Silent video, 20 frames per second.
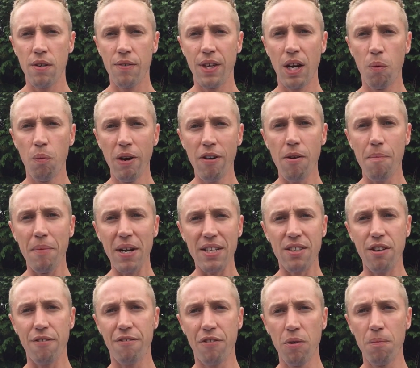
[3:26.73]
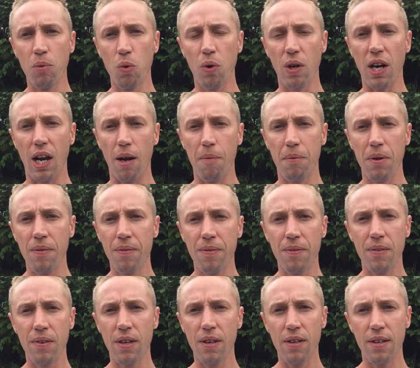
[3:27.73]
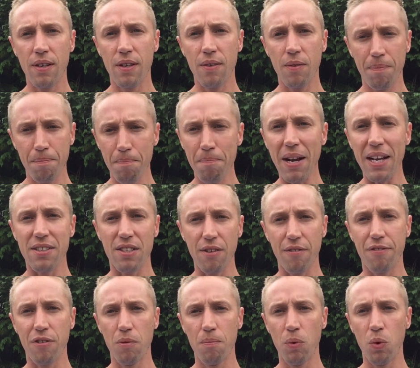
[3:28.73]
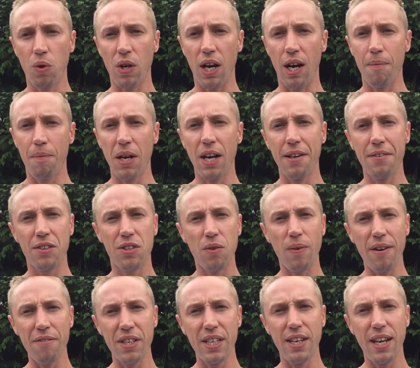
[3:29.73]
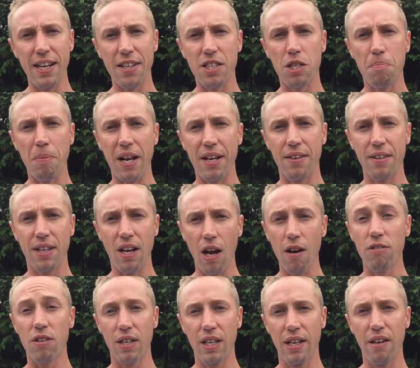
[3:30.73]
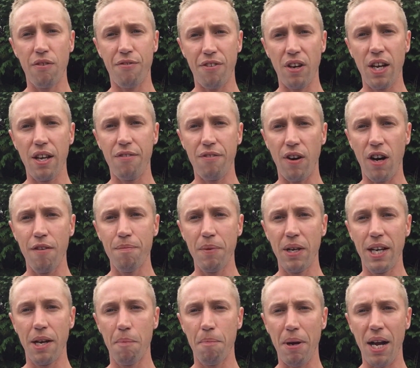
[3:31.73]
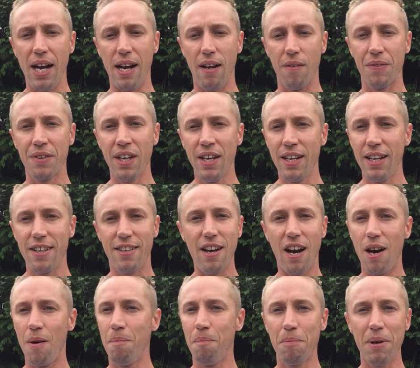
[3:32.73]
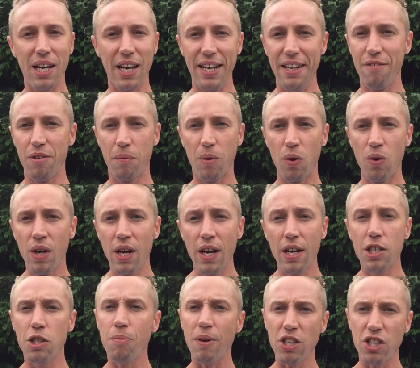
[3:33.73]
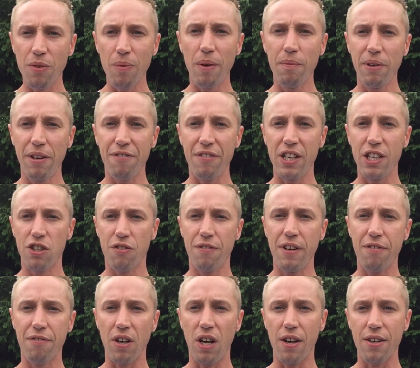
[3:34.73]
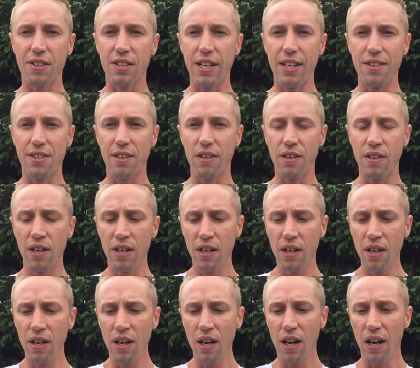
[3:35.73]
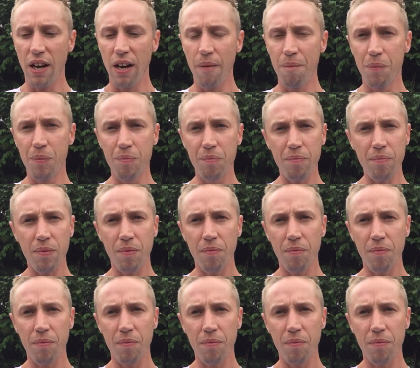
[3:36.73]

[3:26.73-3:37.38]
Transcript: Now we're a massive football club, massive football club, and to have a net spend currently of 35 million pound is unbelievable, especially when we finished fifth last season. Um,